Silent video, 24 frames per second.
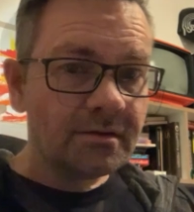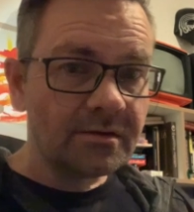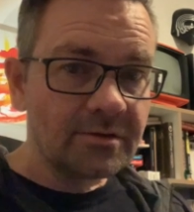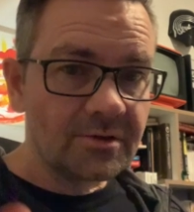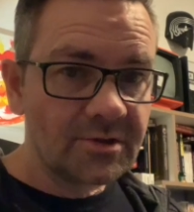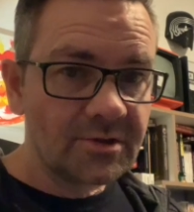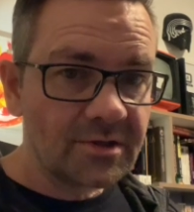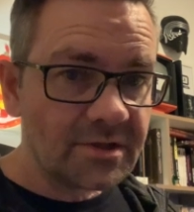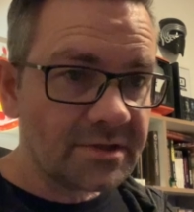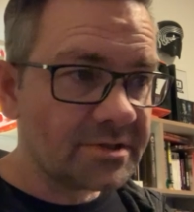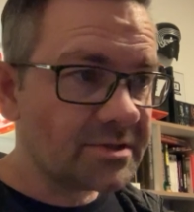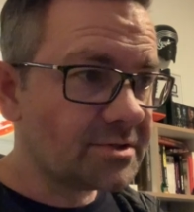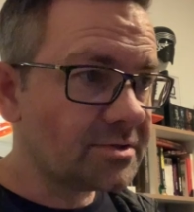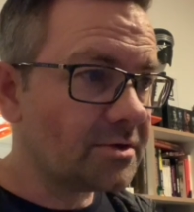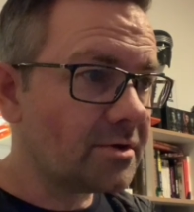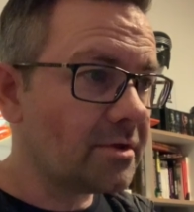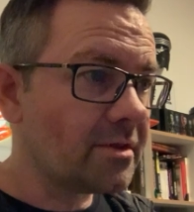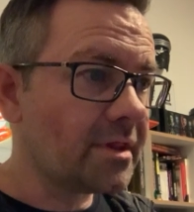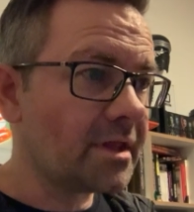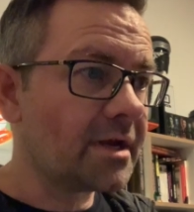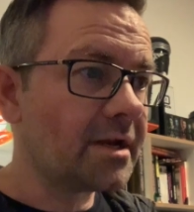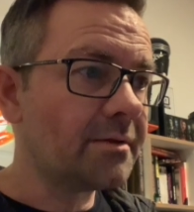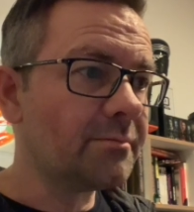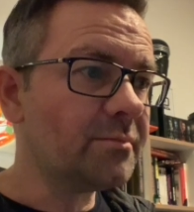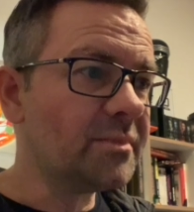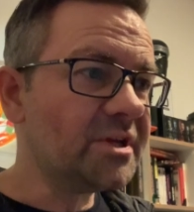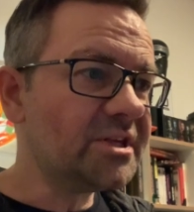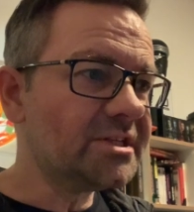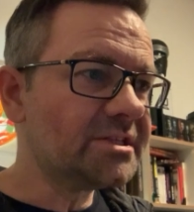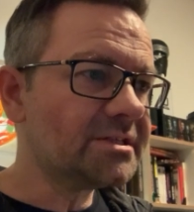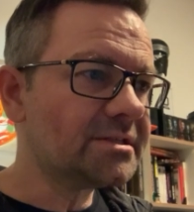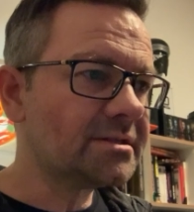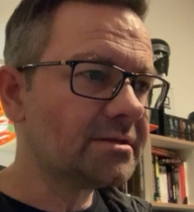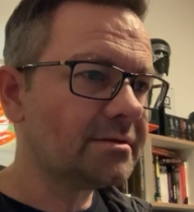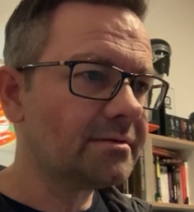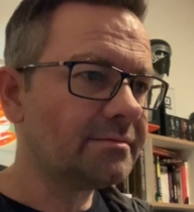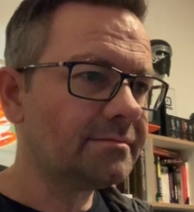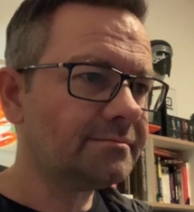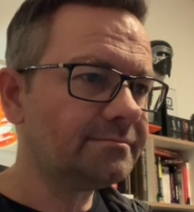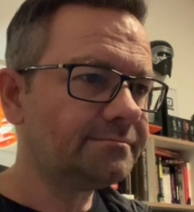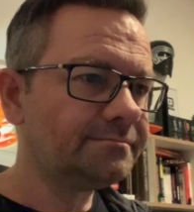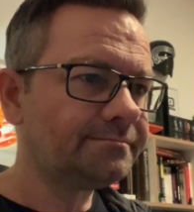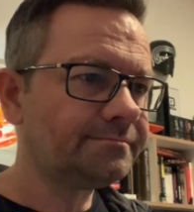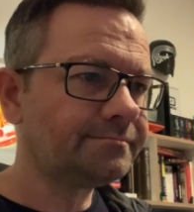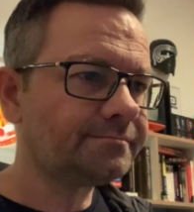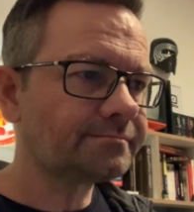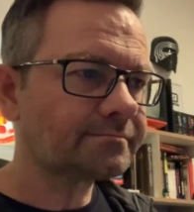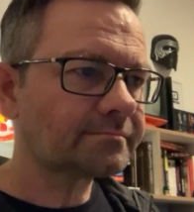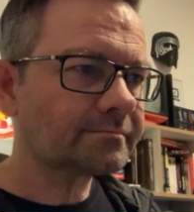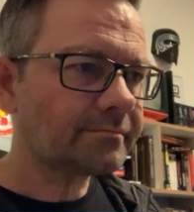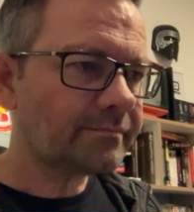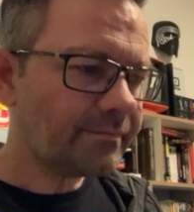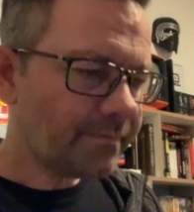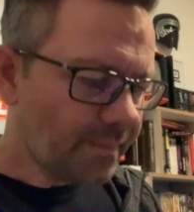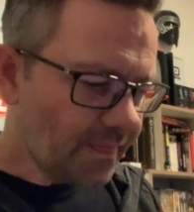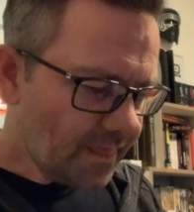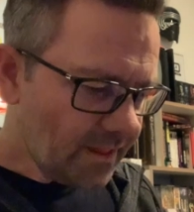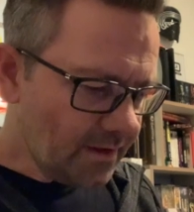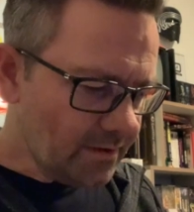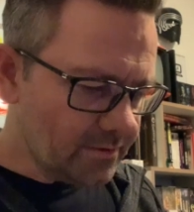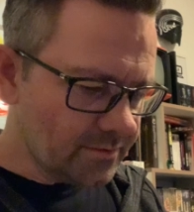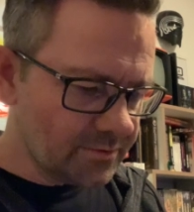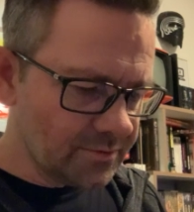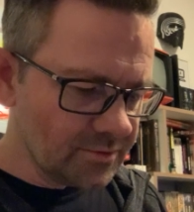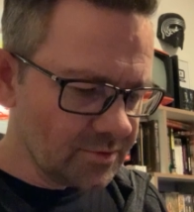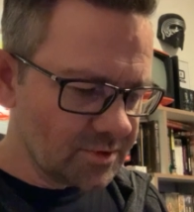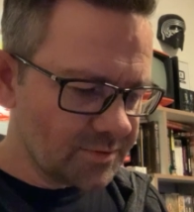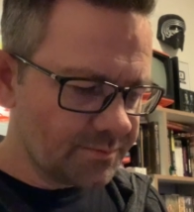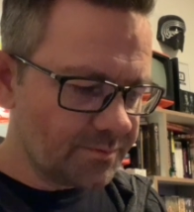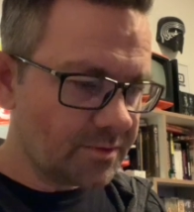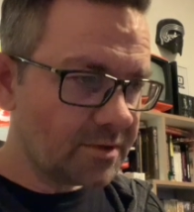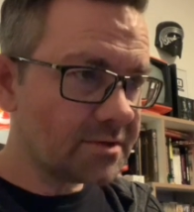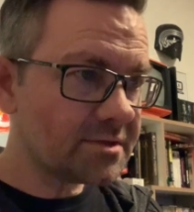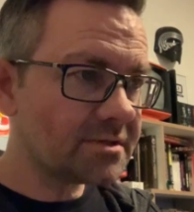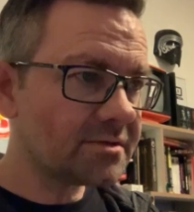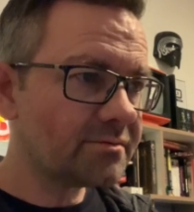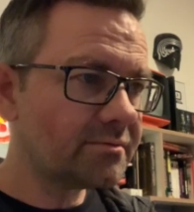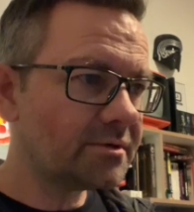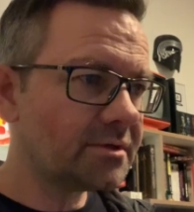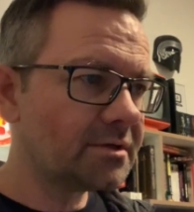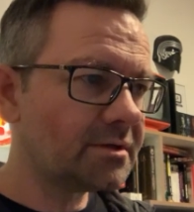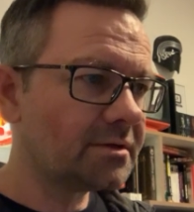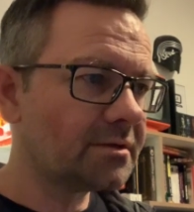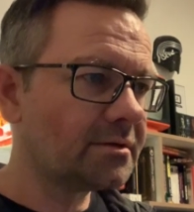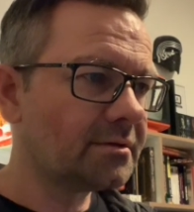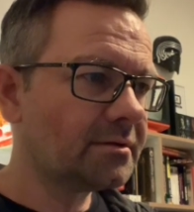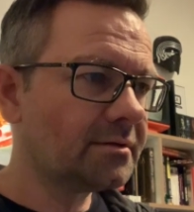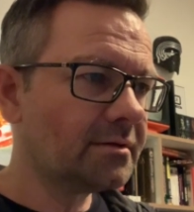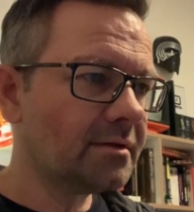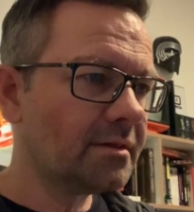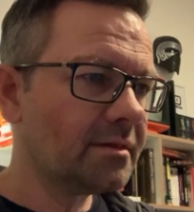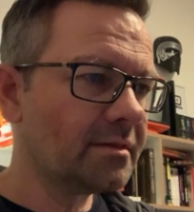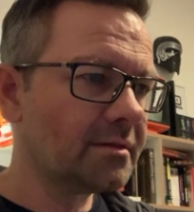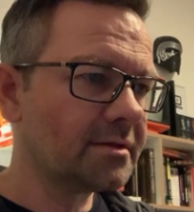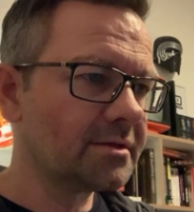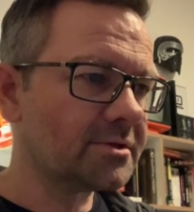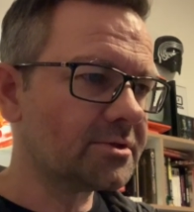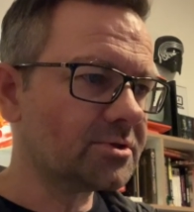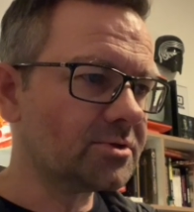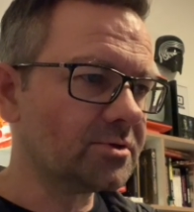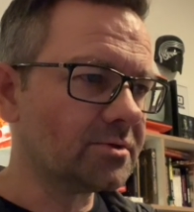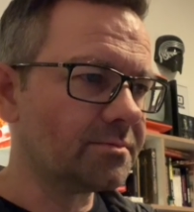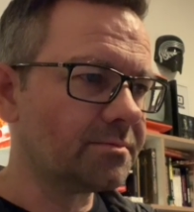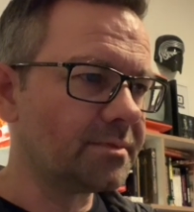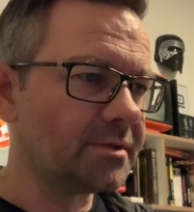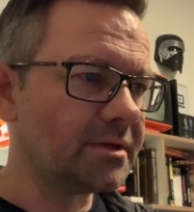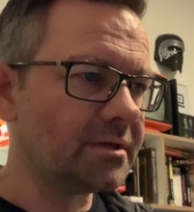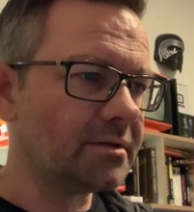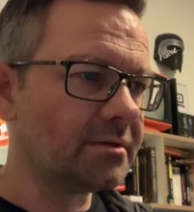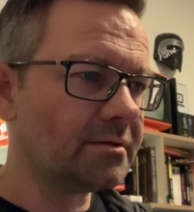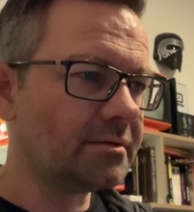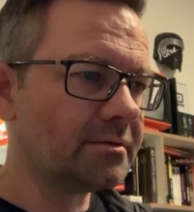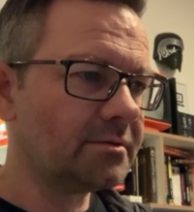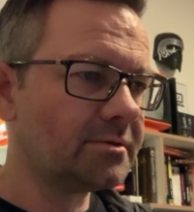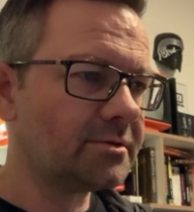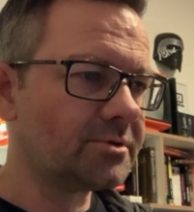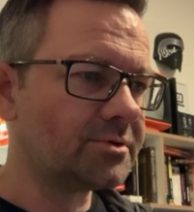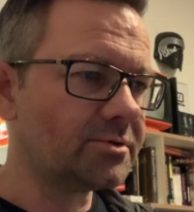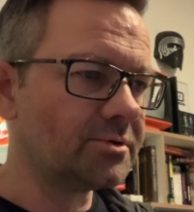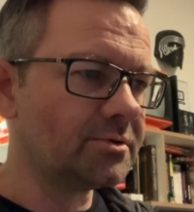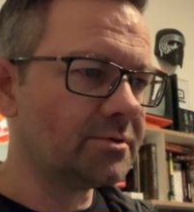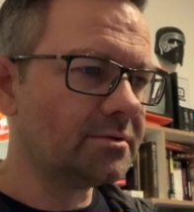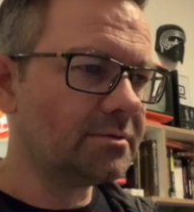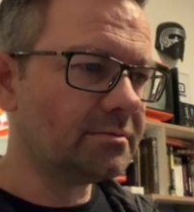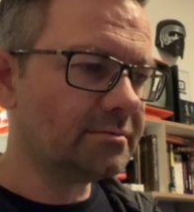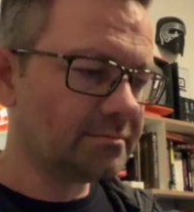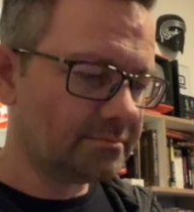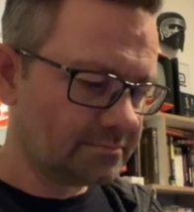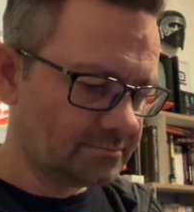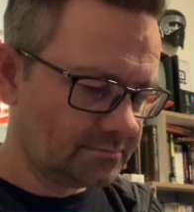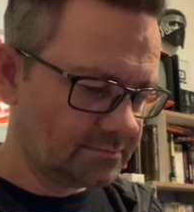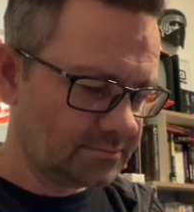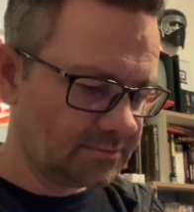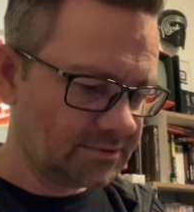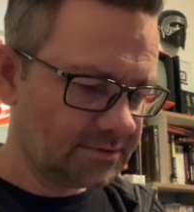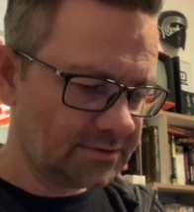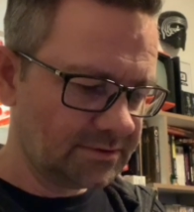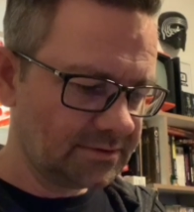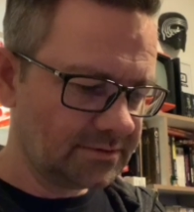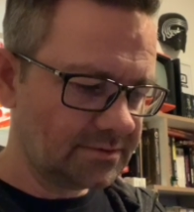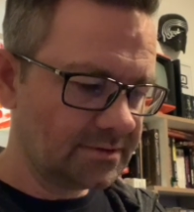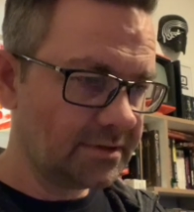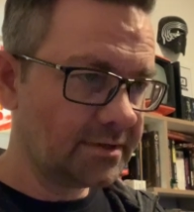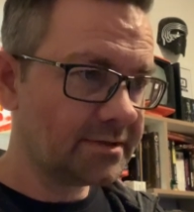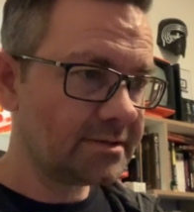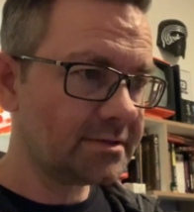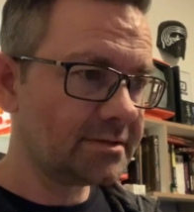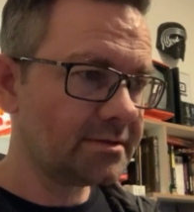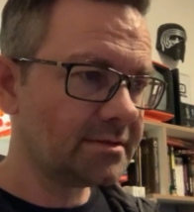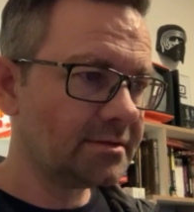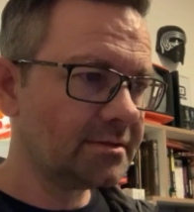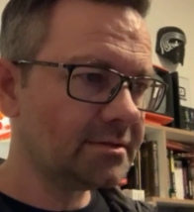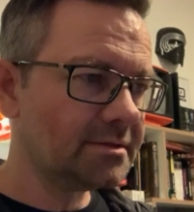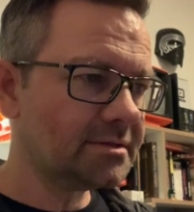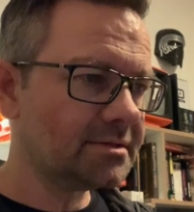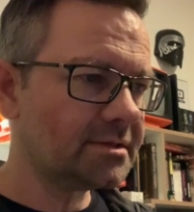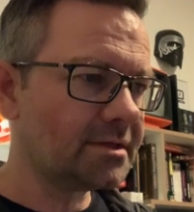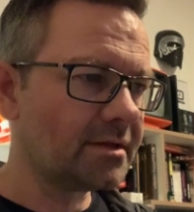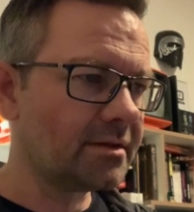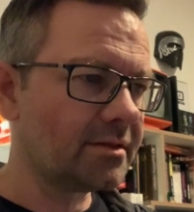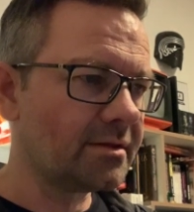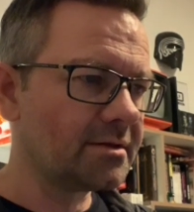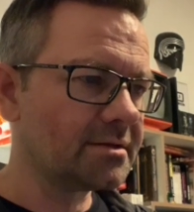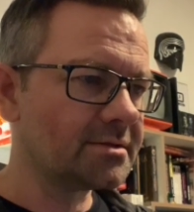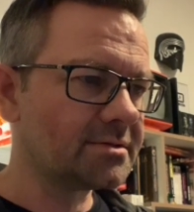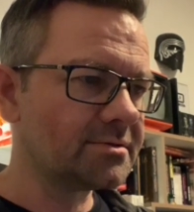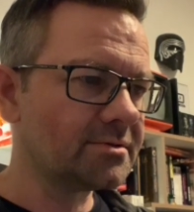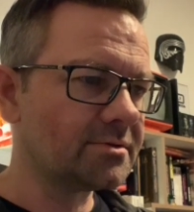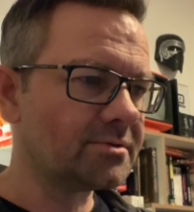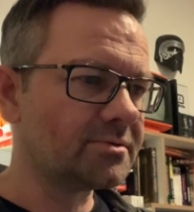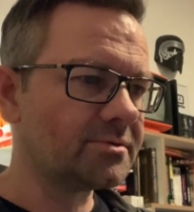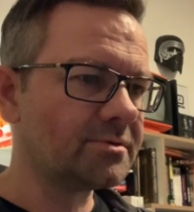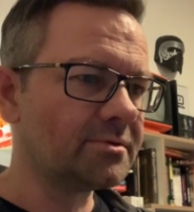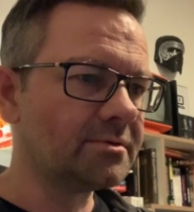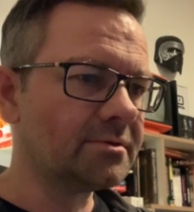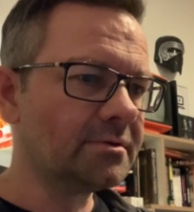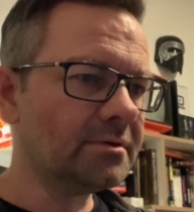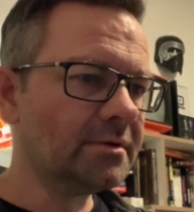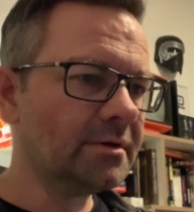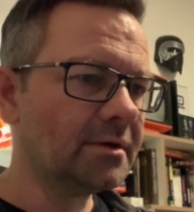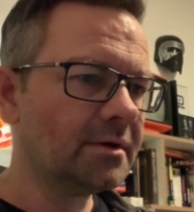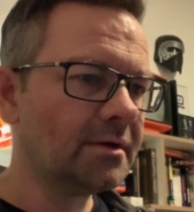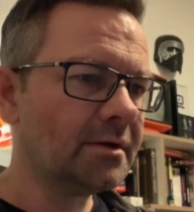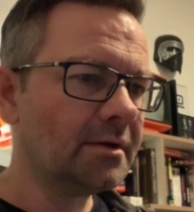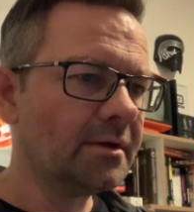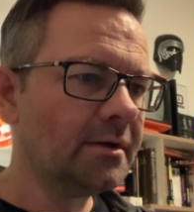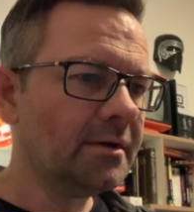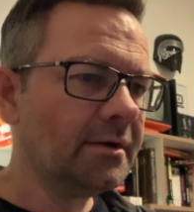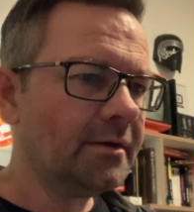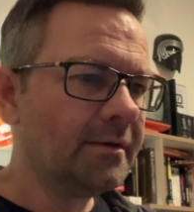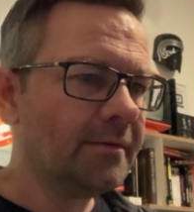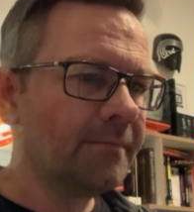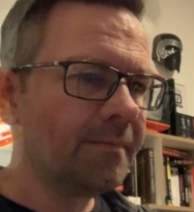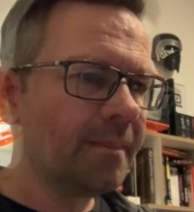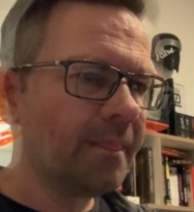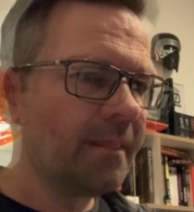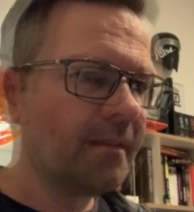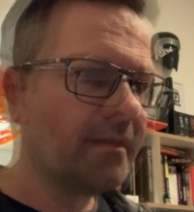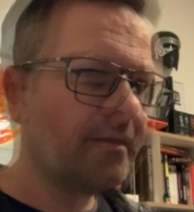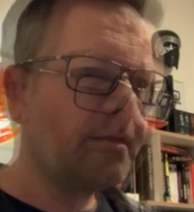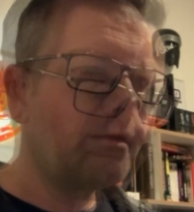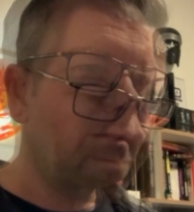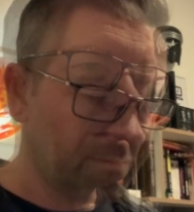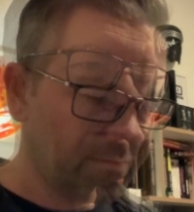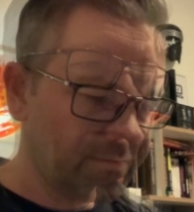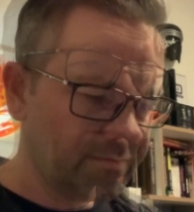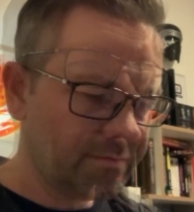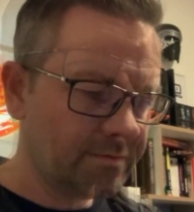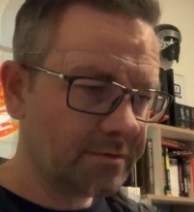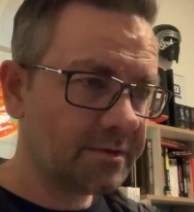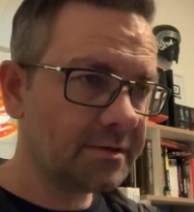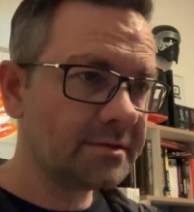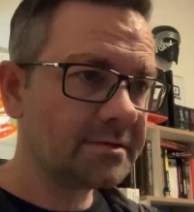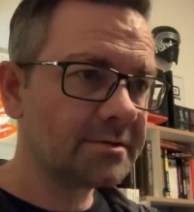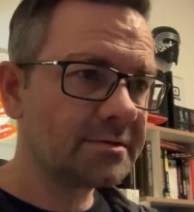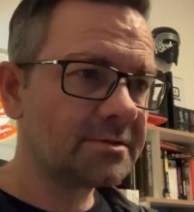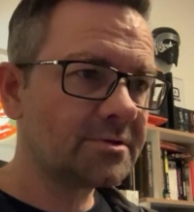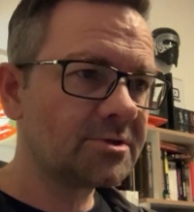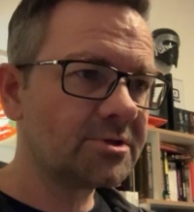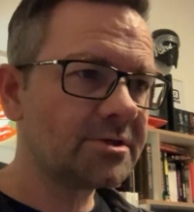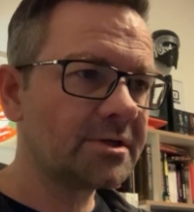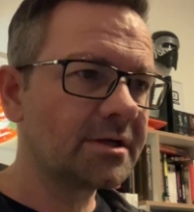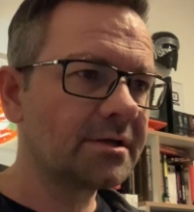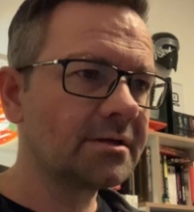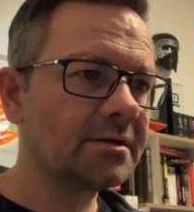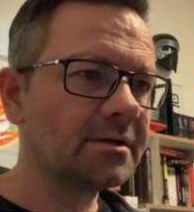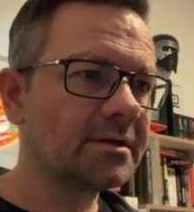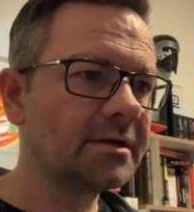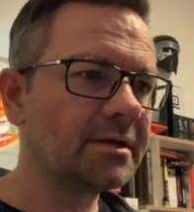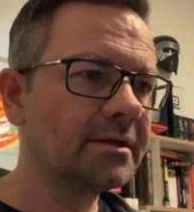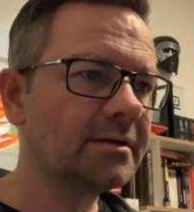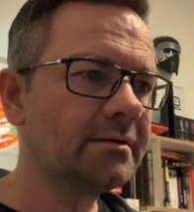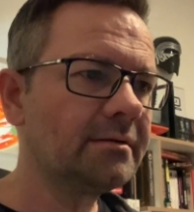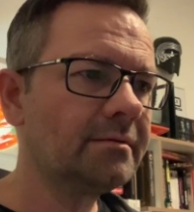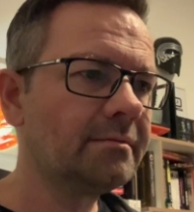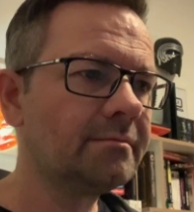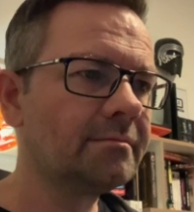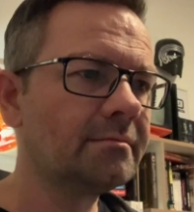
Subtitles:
Just saw that I missed 2 spots where this should be true. So let's set this to true. And let's check again.